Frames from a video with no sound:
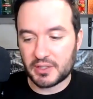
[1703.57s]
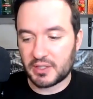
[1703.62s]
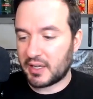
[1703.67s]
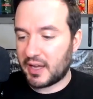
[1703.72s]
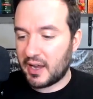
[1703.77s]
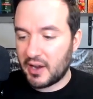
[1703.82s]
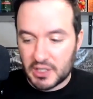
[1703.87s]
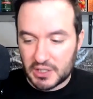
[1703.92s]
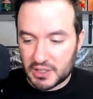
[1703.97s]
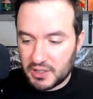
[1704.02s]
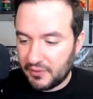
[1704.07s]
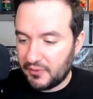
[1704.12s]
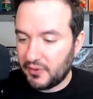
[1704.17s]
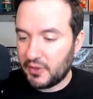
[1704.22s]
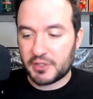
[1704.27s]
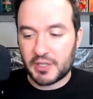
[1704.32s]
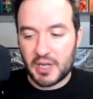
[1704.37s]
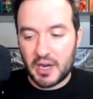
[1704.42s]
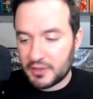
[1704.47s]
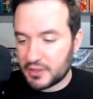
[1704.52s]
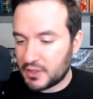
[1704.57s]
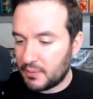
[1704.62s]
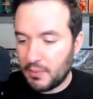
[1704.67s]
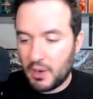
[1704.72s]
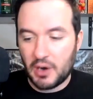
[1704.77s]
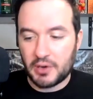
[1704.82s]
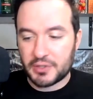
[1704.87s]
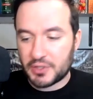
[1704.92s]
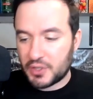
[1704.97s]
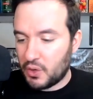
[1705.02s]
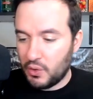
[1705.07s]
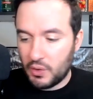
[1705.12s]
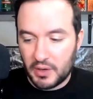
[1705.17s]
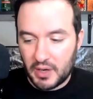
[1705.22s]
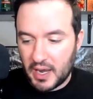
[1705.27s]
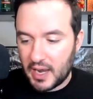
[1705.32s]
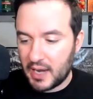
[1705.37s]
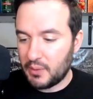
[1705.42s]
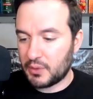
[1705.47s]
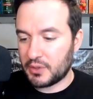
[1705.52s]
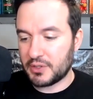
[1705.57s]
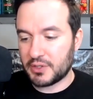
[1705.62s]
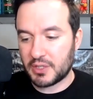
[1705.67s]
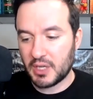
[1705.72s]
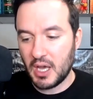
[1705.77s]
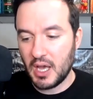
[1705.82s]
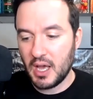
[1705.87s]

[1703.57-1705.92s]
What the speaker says: the Caris LeVerts, Harrison Barnes, Gordon Hayward's,